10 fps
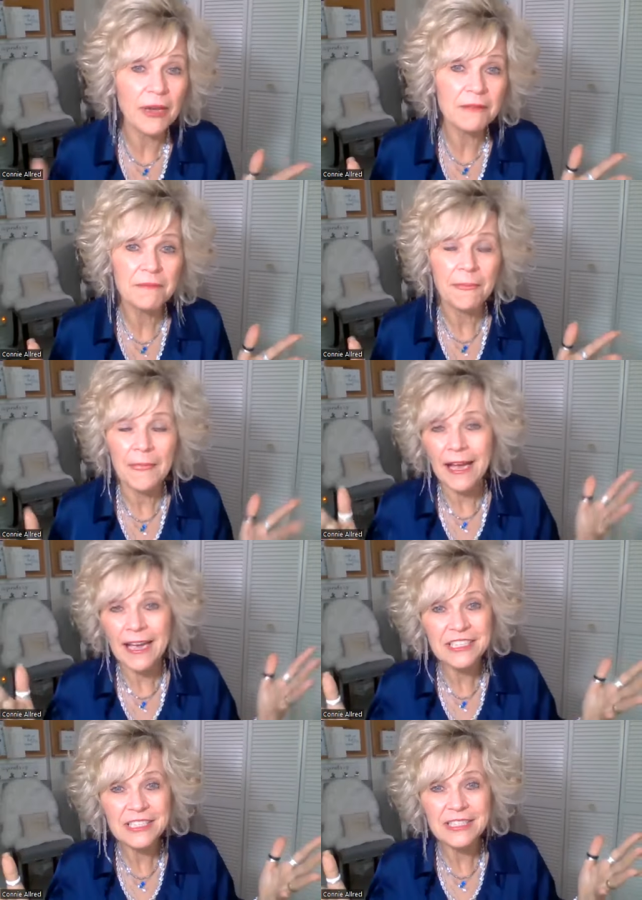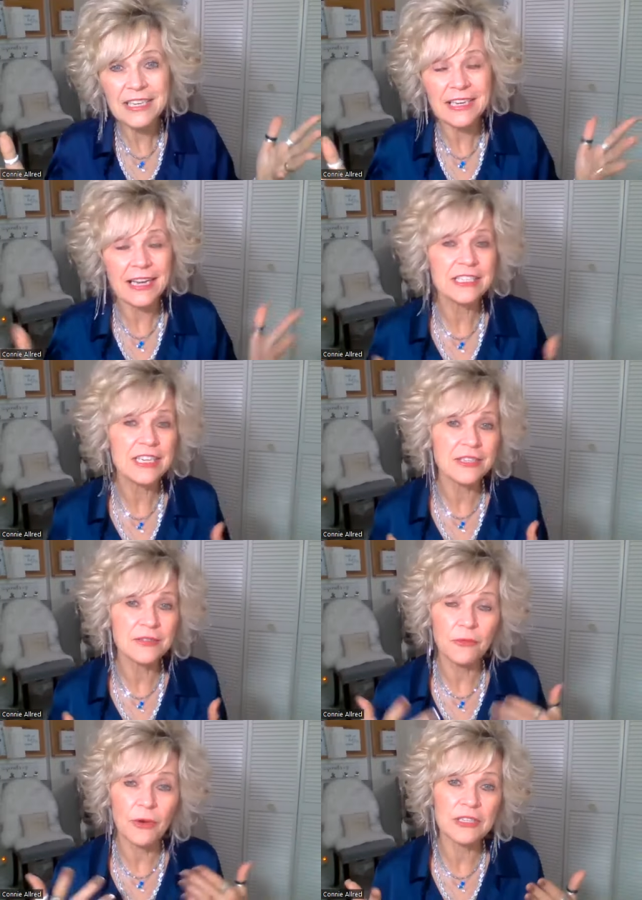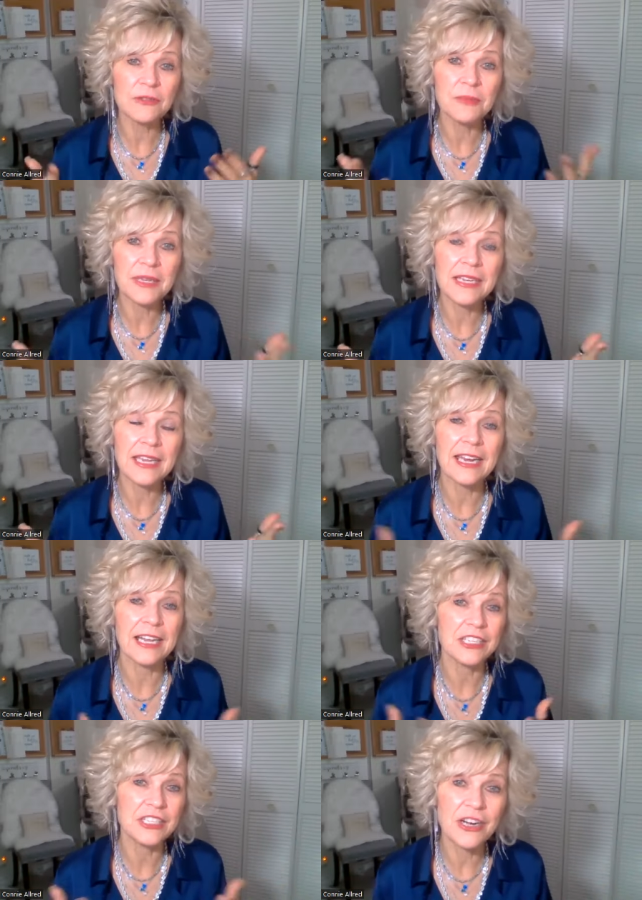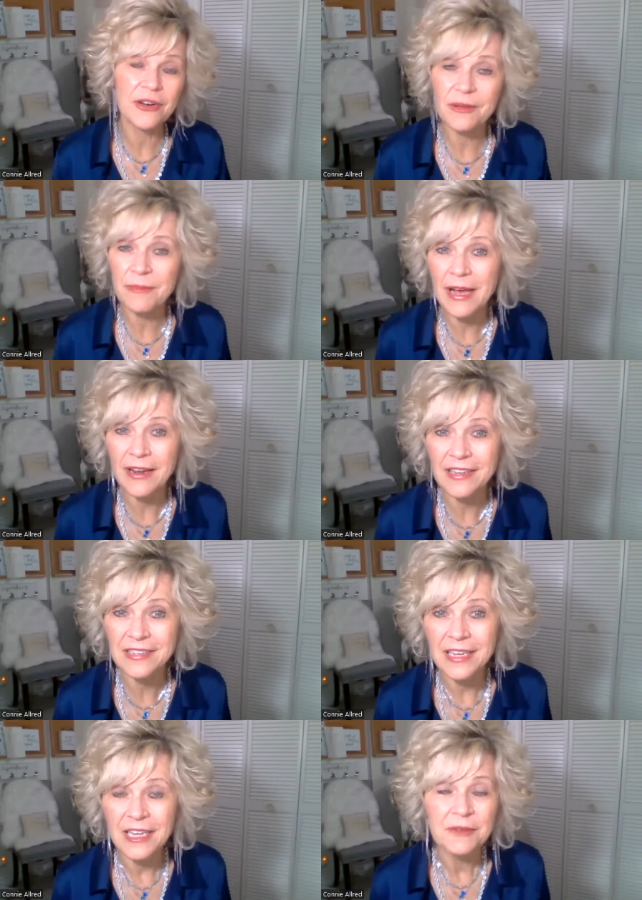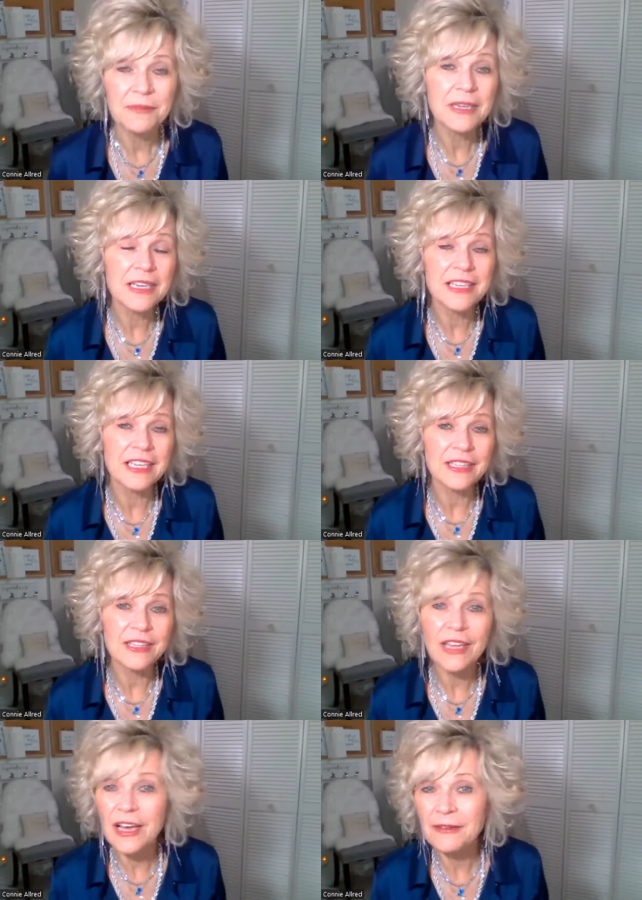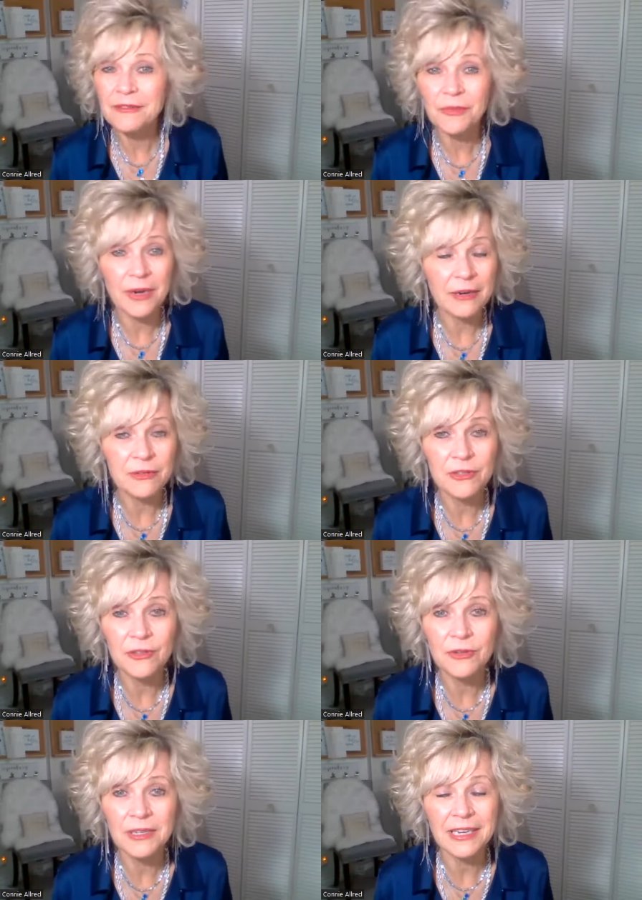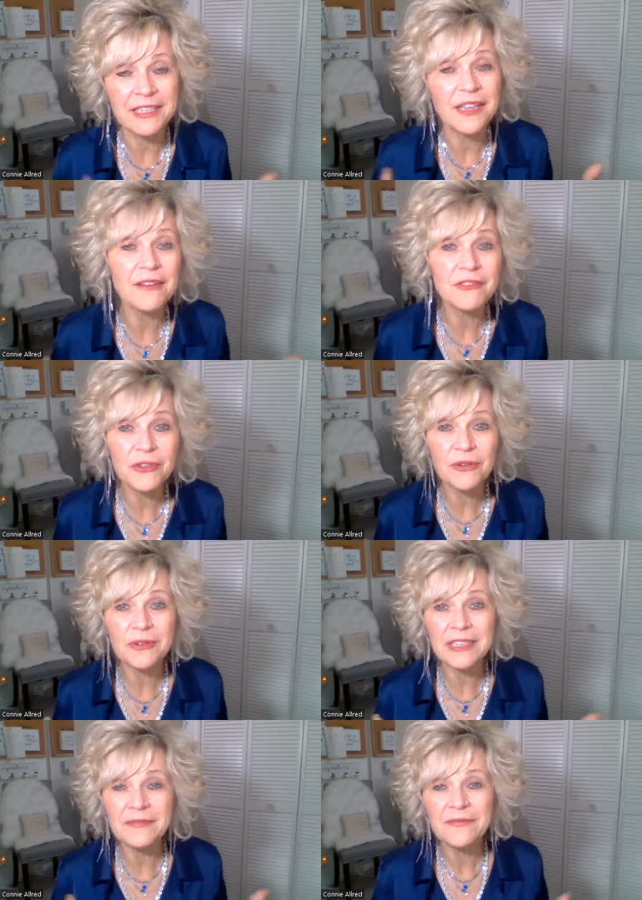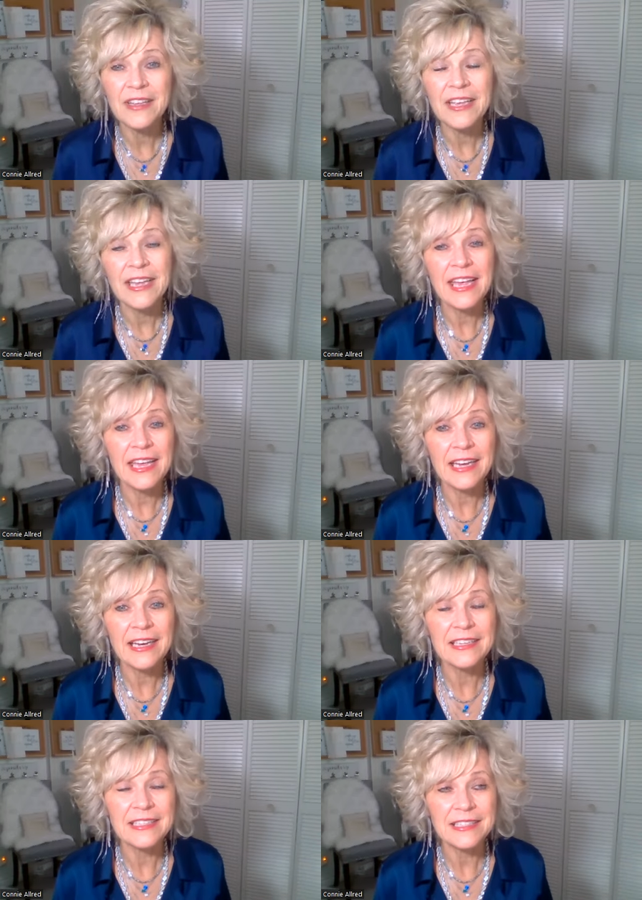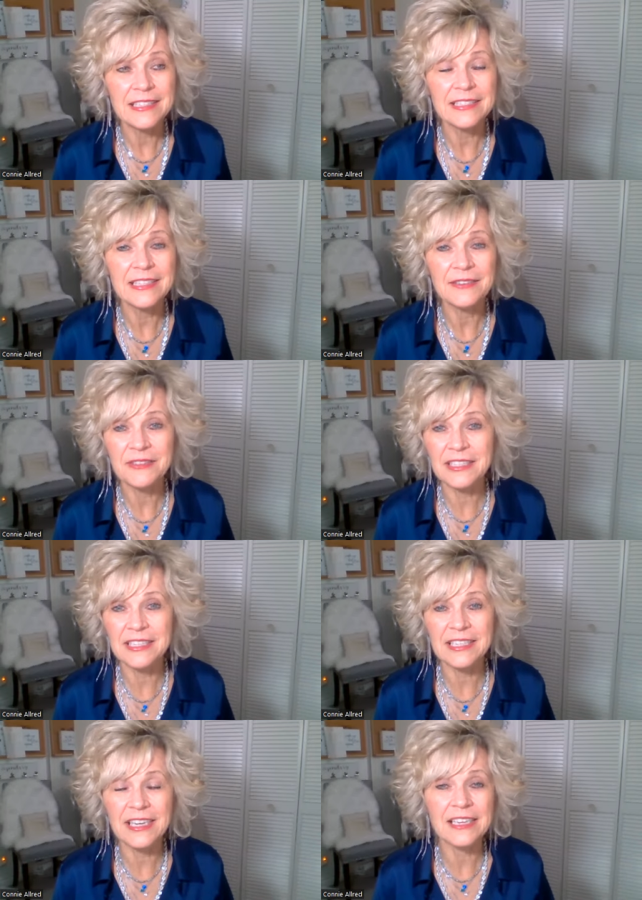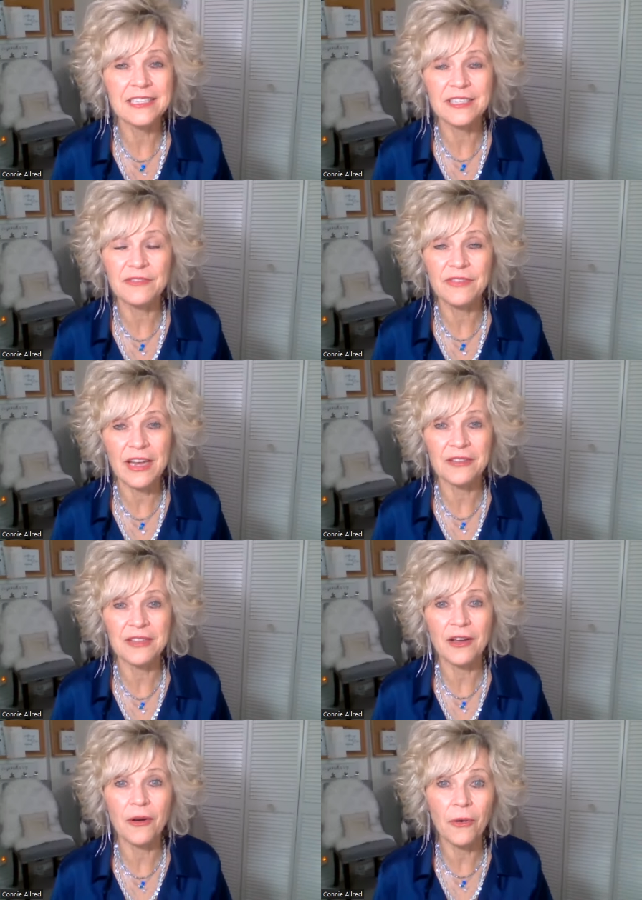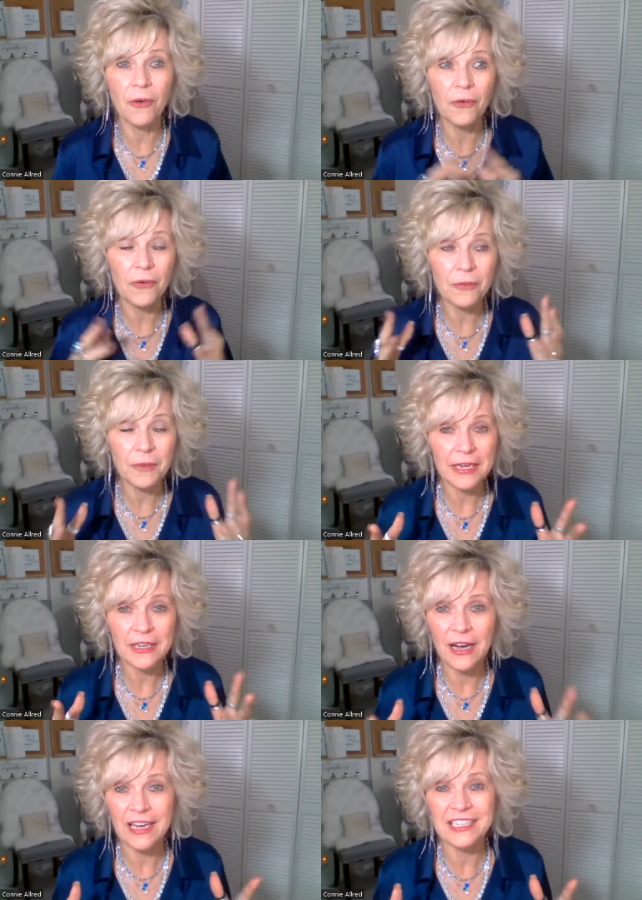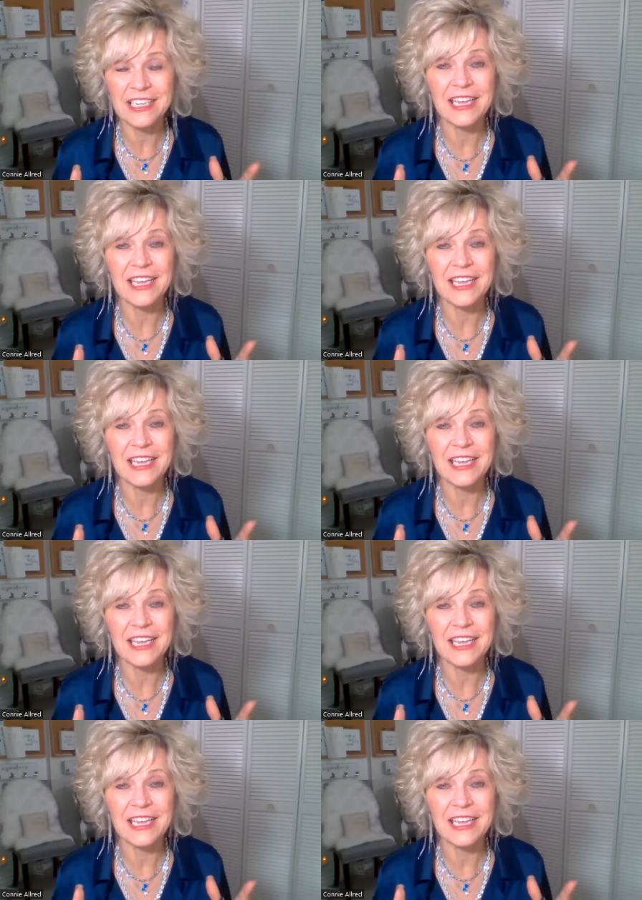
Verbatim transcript: Well, I just did. I just was me and I shared about it because I loved what I was doing. I love jewelry. And it definitely, I just found that, oh my gosh.